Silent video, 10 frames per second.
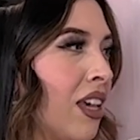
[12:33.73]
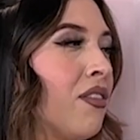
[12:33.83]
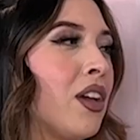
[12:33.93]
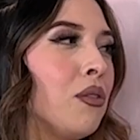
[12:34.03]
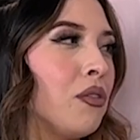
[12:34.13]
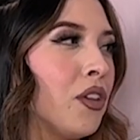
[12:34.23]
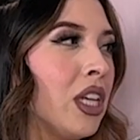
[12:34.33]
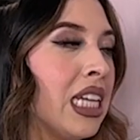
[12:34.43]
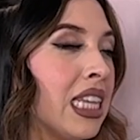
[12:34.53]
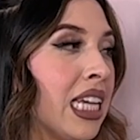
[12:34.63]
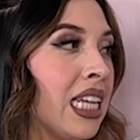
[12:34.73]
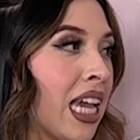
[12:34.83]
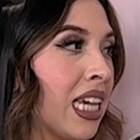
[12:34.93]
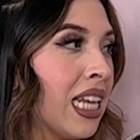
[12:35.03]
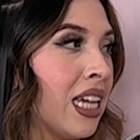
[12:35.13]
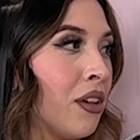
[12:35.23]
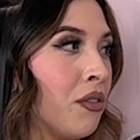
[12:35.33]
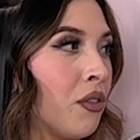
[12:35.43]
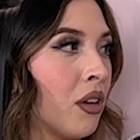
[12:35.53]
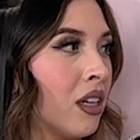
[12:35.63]
If I don't feel anything
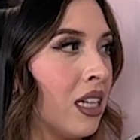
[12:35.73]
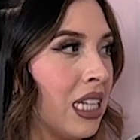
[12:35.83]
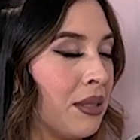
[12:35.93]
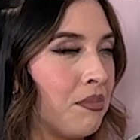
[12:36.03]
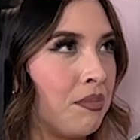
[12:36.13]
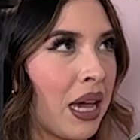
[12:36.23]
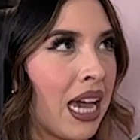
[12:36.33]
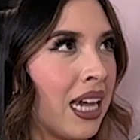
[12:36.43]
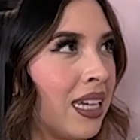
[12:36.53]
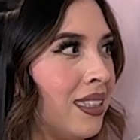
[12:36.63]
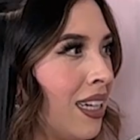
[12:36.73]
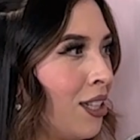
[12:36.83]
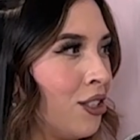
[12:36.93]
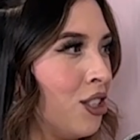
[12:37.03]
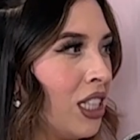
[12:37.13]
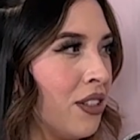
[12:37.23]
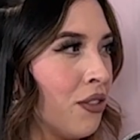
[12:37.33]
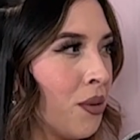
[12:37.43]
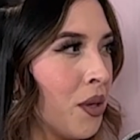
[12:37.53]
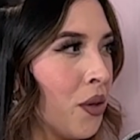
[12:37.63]
negative or any bad energy
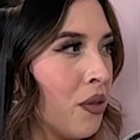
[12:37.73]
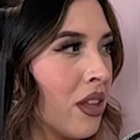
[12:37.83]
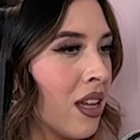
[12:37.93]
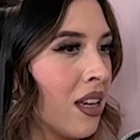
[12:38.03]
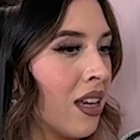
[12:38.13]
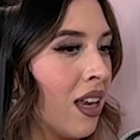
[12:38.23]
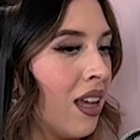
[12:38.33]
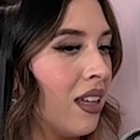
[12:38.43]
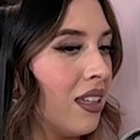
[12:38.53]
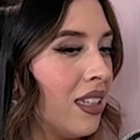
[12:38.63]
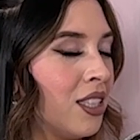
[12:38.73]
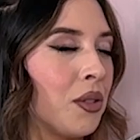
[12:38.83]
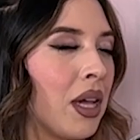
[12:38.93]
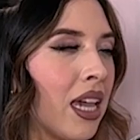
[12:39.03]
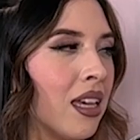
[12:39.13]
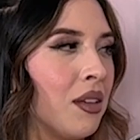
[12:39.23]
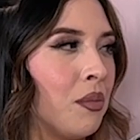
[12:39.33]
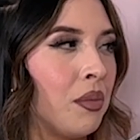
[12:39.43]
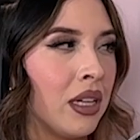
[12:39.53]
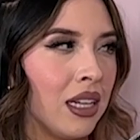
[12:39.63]
from you, then it's okay.
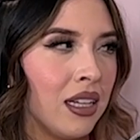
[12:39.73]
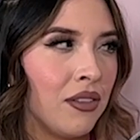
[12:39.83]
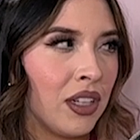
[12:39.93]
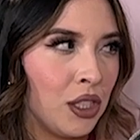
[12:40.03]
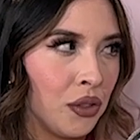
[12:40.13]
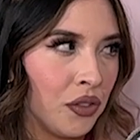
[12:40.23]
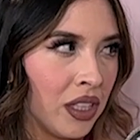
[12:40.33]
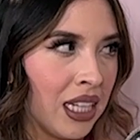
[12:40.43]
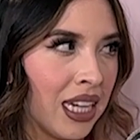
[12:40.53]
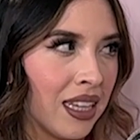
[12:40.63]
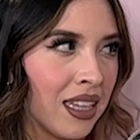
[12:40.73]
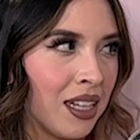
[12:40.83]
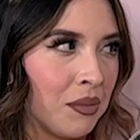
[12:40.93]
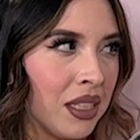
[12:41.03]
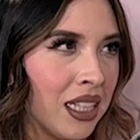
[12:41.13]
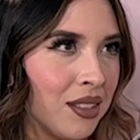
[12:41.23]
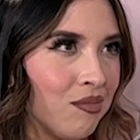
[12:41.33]
But if I do feel it, then I'm like,